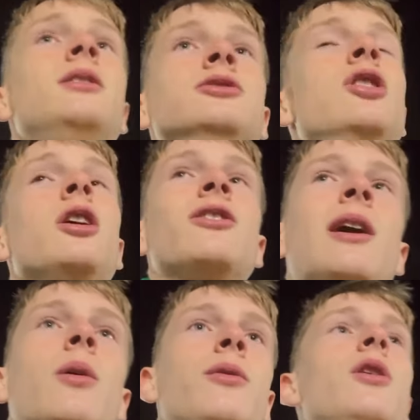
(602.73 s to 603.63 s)
knocked
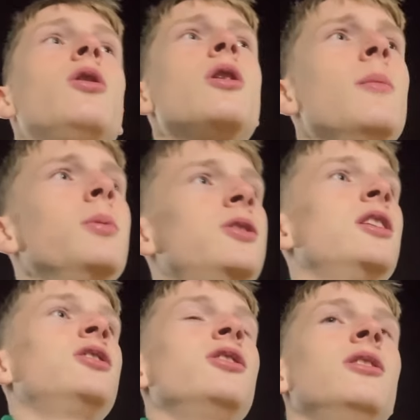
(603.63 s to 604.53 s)
out of all
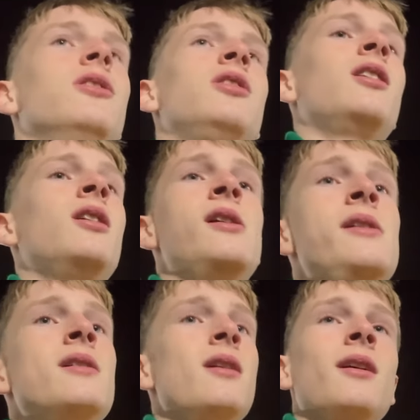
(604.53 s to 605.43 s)
competitions,
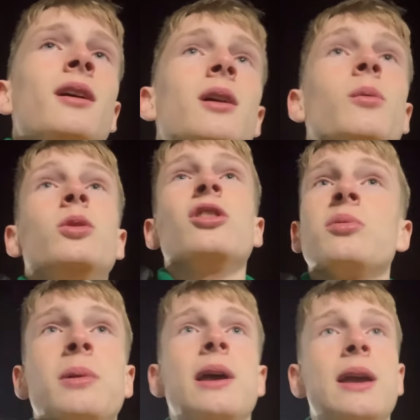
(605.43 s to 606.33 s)
and we're
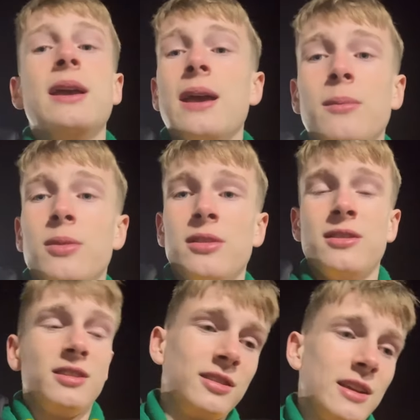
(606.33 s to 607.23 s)
just playing games
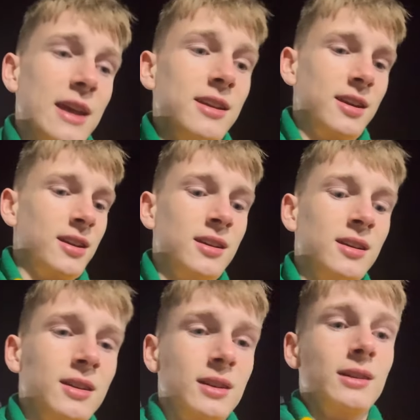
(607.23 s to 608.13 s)
to stay,
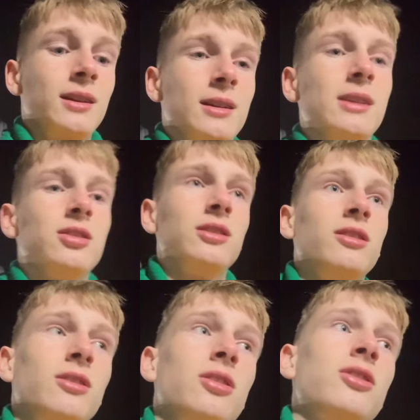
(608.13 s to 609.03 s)
literally
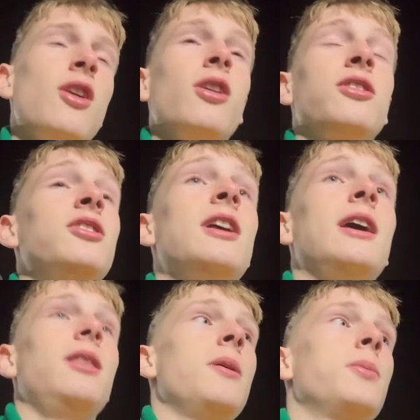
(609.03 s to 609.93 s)
to just sort of
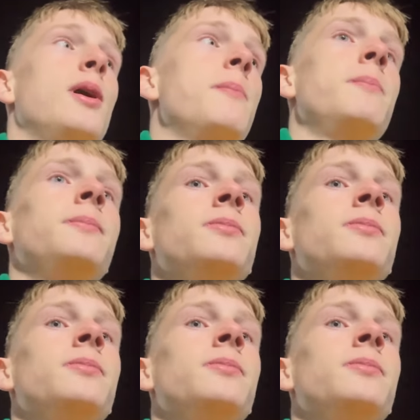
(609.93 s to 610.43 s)
stay in the Prem.